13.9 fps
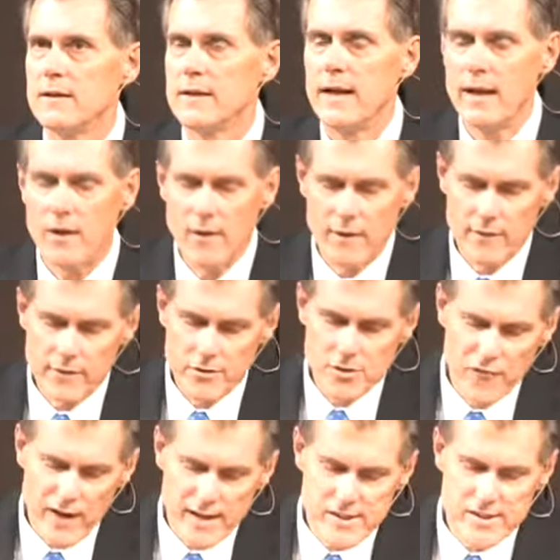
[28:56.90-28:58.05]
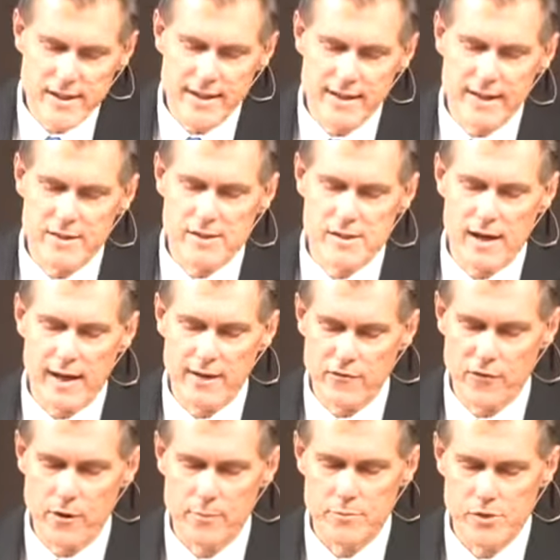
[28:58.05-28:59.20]
Now, there's a fascinating insight
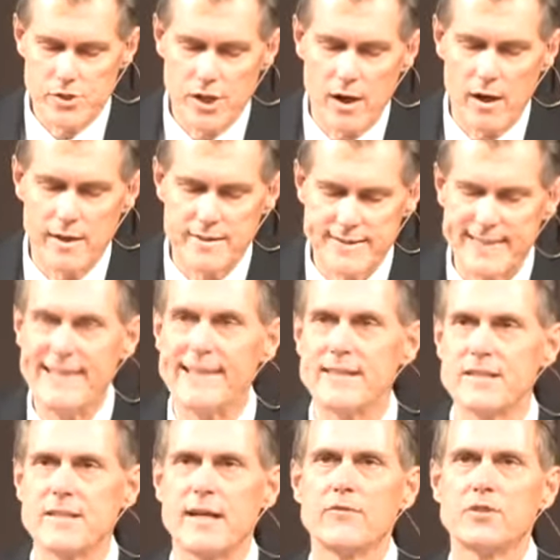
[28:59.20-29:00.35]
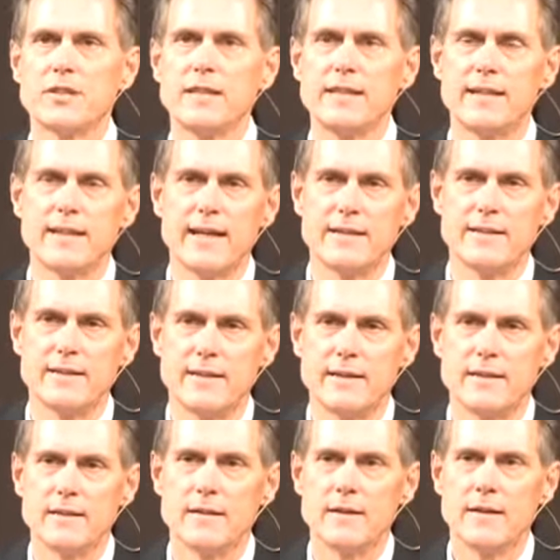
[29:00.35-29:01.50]
from John 10, 17, and
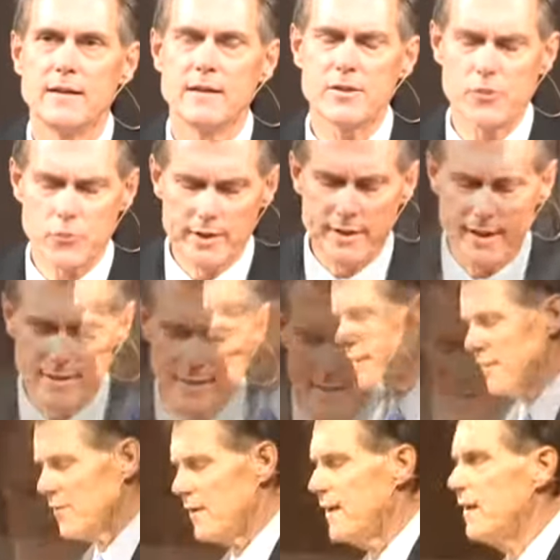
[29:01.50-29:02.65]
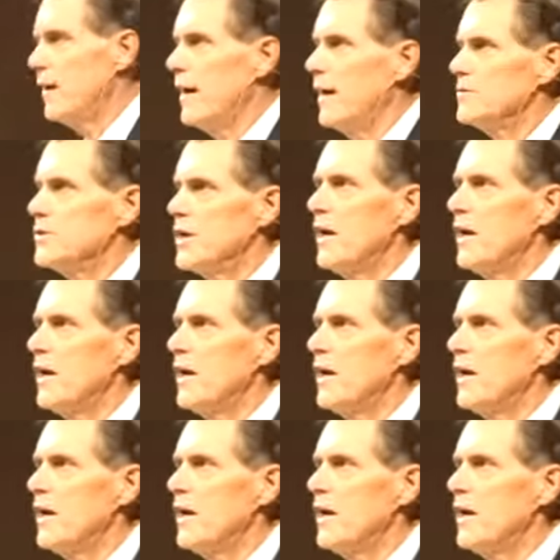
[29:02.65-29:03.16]
18. Let's read that together out loud.